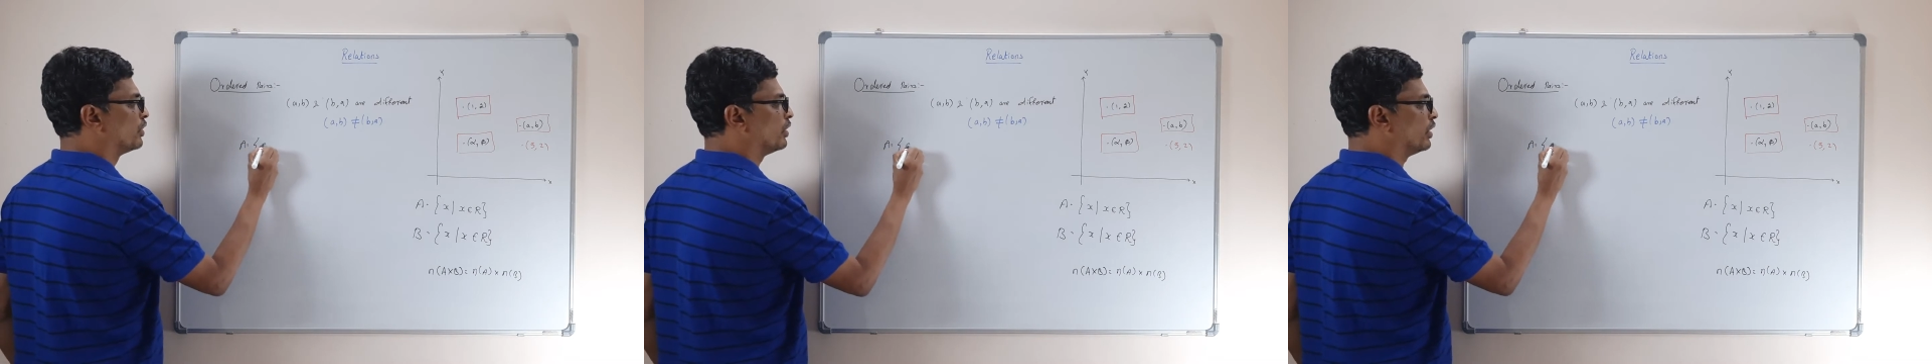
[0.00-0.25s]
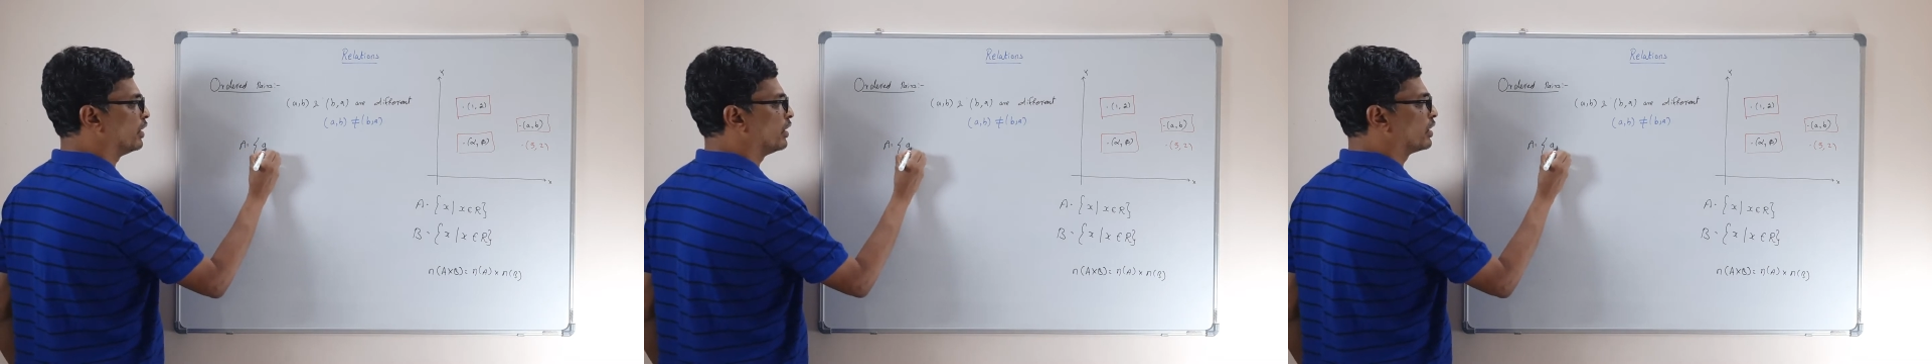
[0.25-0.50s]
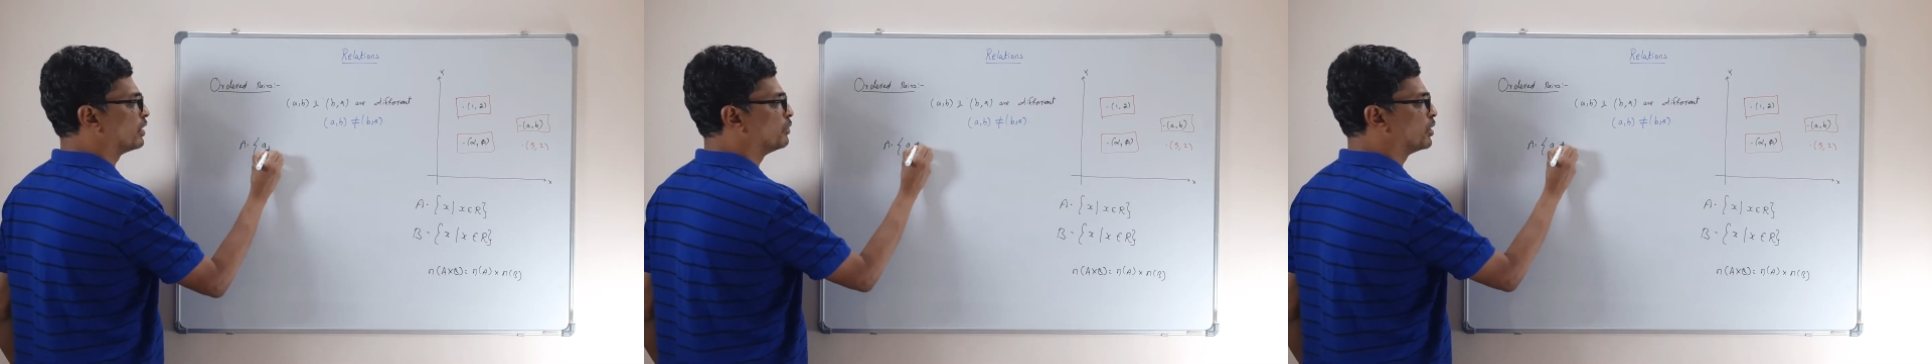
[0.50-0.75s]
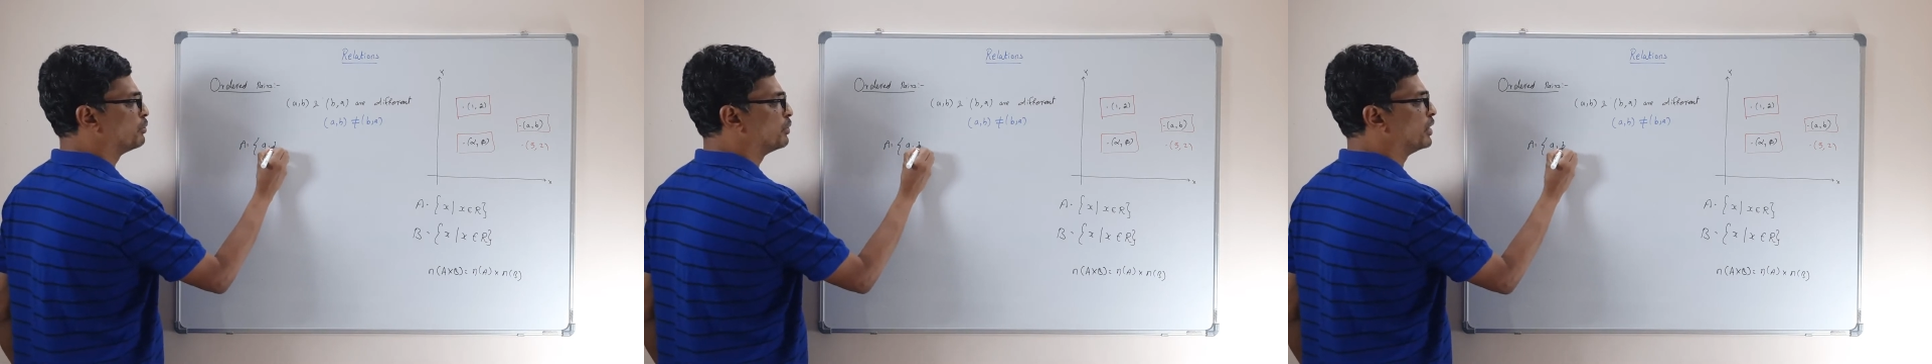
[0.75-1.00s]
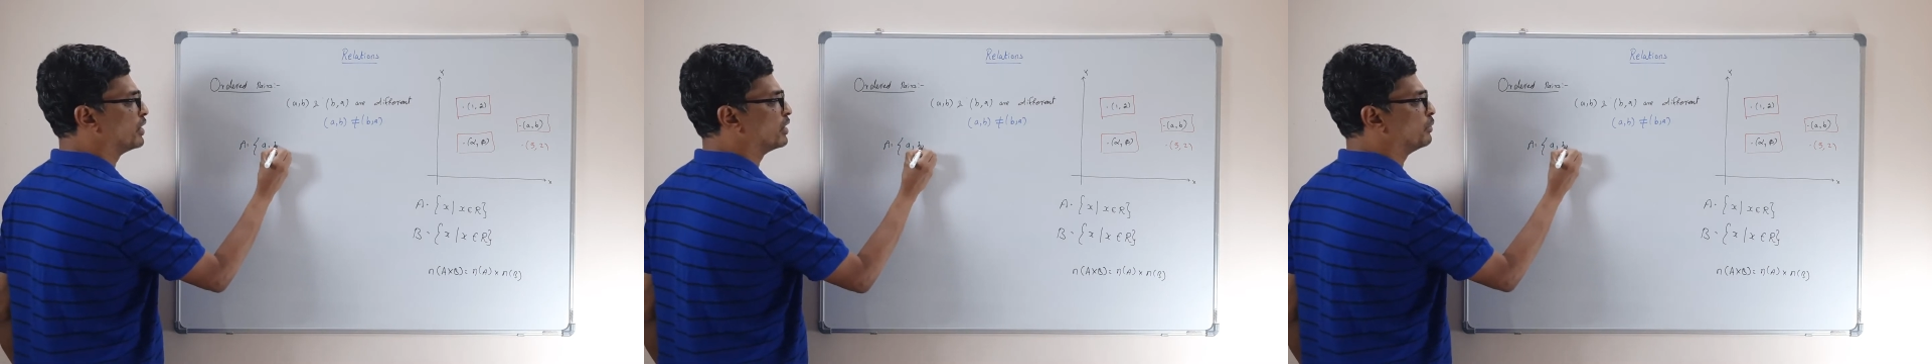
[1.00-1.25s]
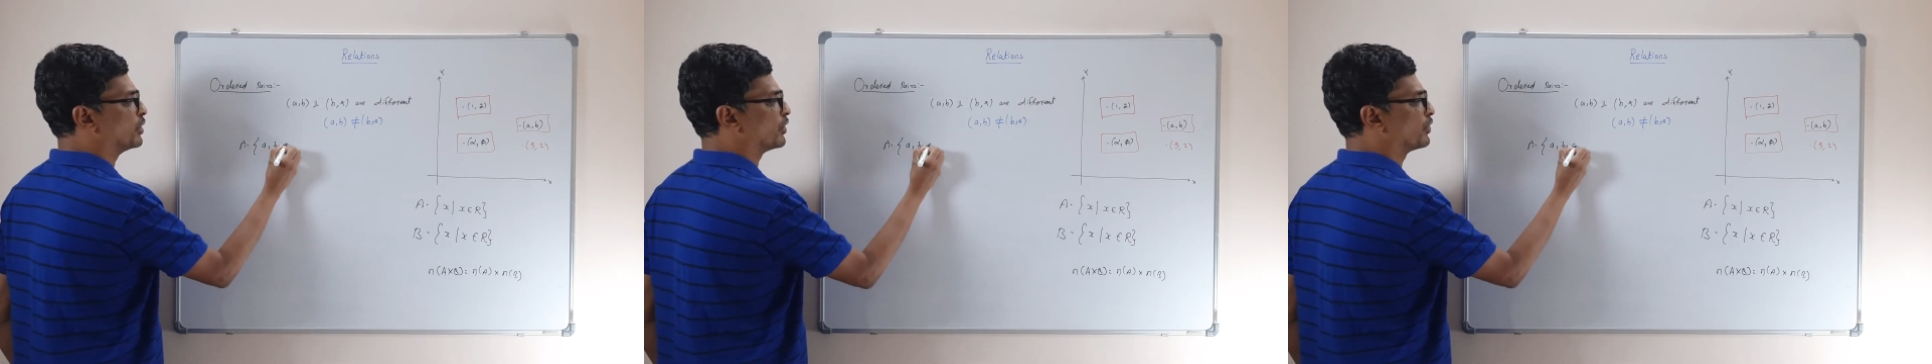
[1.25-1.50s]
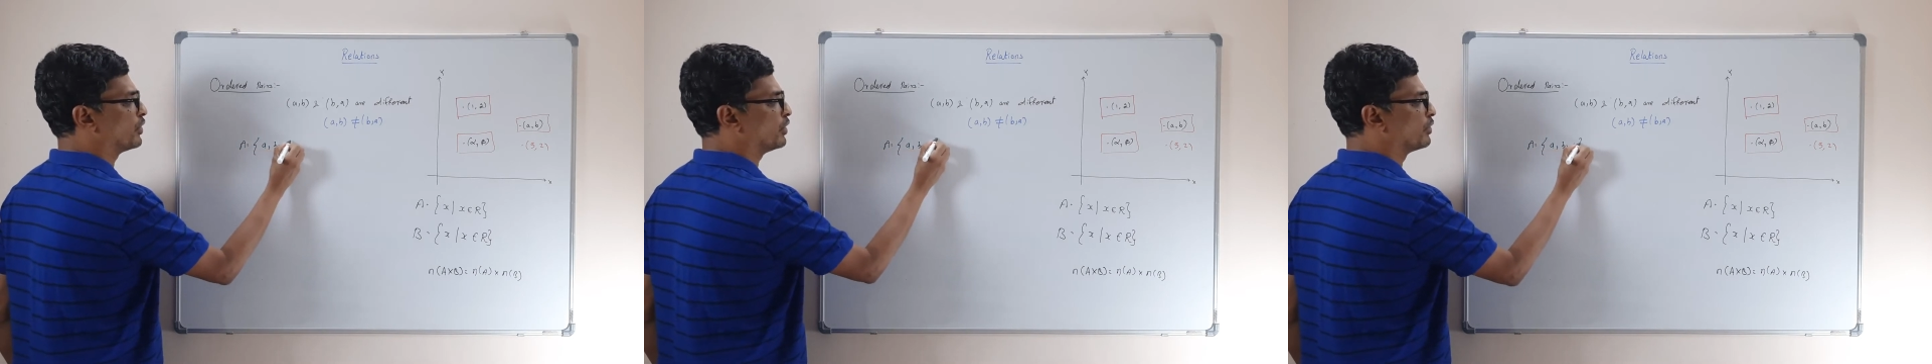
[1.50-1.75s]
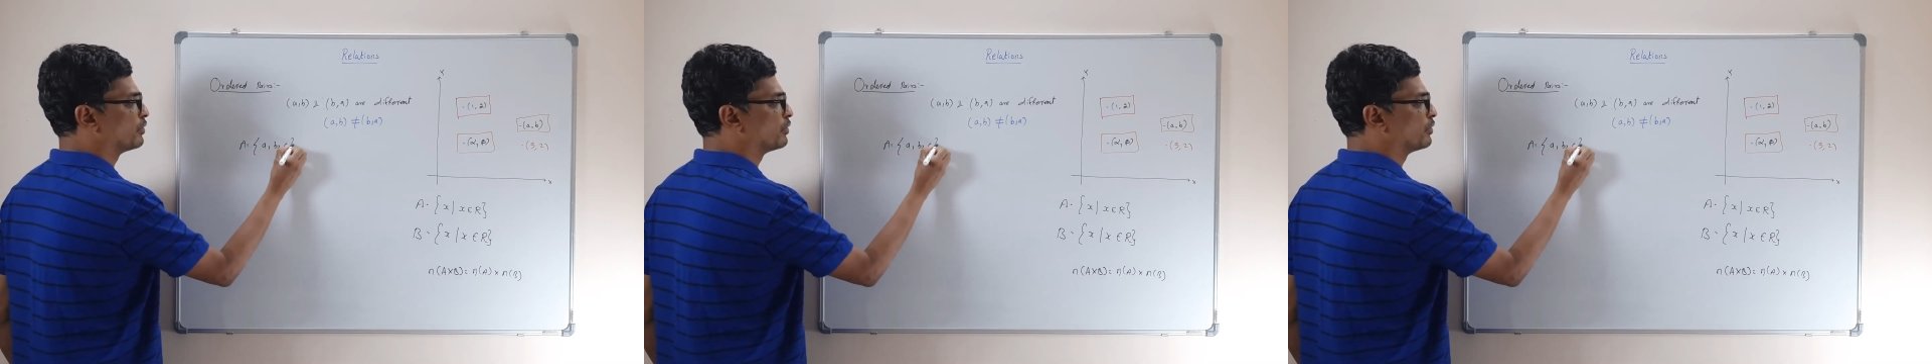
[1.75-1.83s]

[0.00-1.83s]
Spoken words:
A comma B comma C.